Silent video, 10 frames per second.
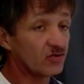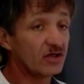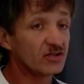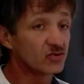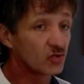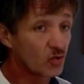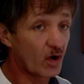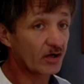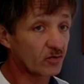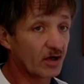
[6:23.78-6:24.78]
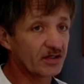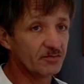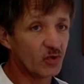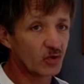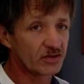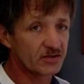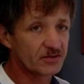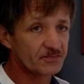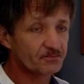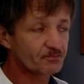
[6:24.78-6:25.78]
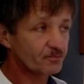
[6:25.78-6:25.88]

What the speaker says: into is quite important.